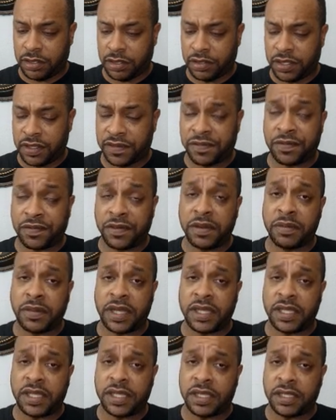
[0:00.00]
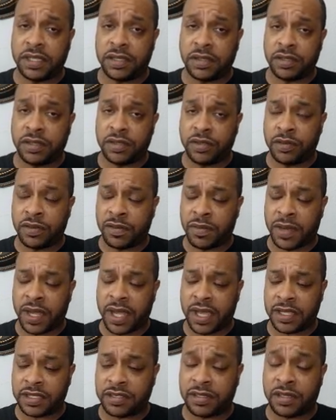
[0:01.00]
you get free money
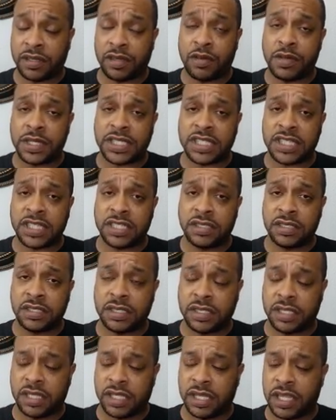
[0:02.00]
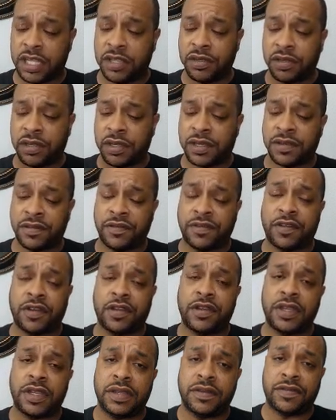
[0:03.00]
by answering questions, and then you can
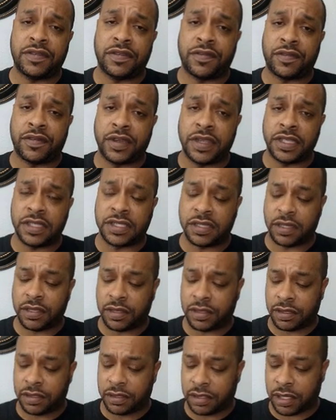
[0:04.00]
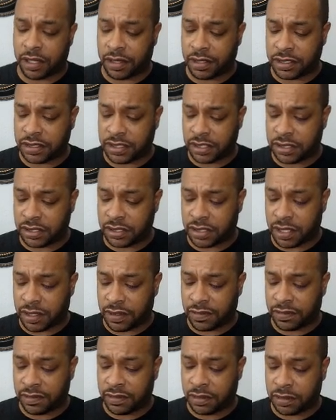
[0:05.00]
convert it for free into other currencies. And
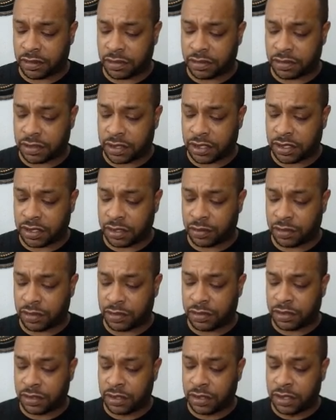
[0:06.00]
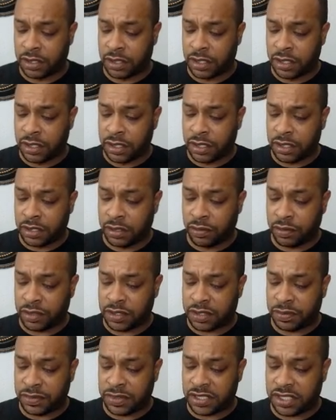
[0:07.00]
that's what I did
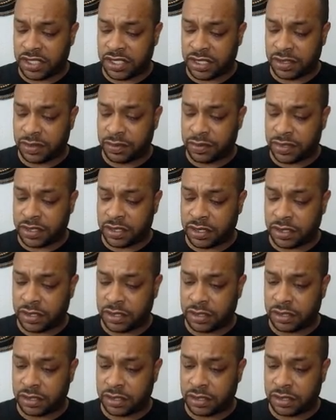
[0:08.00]
with me shibs.